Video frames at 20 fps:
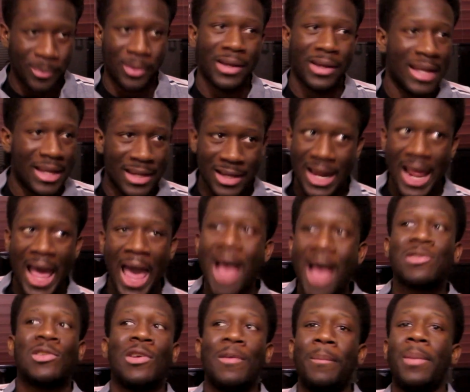But it
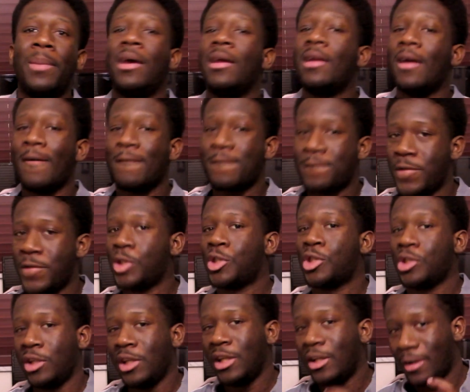hasn't been
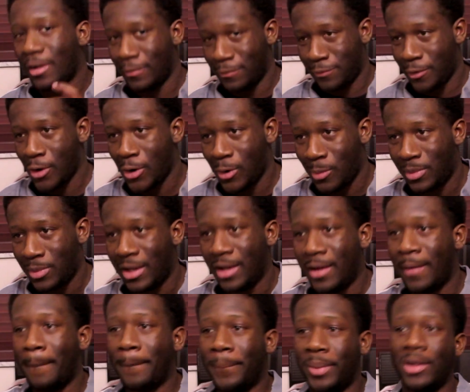officially confirmed yet.